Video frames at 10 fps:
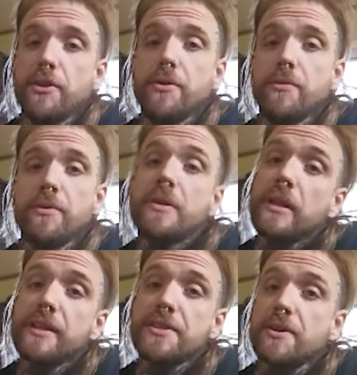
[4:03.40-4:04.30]

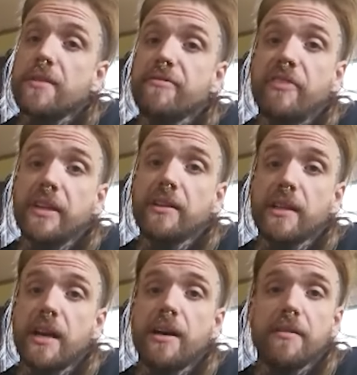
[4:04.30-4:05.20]
the listener to
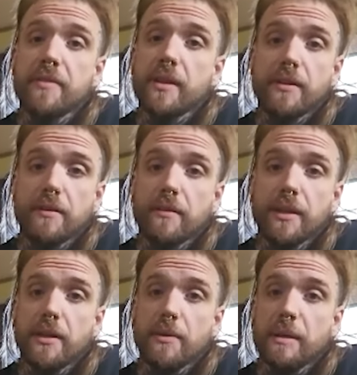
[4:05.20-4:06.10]
feel loved.
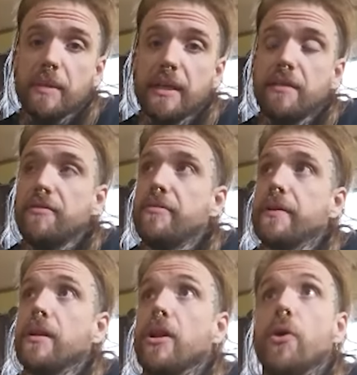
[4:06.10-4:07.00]
You know what I mean? If you
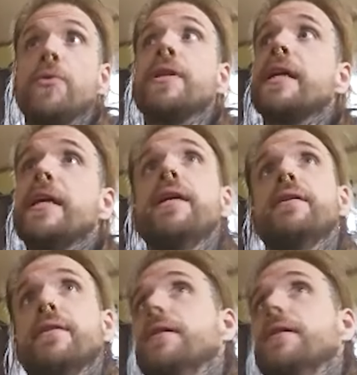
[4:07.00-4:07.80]
feel lonely,